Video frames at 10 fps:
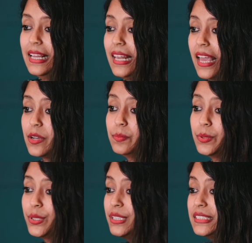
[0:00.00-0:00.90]
like a
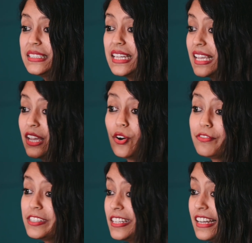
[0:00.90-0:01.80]
bird taking
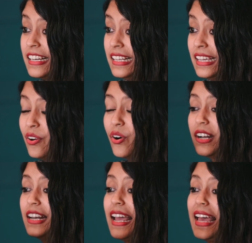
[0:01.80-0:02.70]
off suddenly or
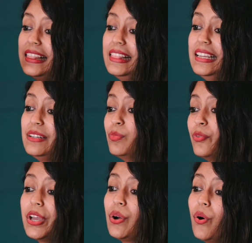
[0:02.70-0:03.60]
an athlete
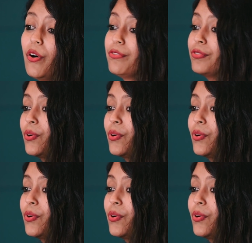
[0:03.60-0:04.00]
moving off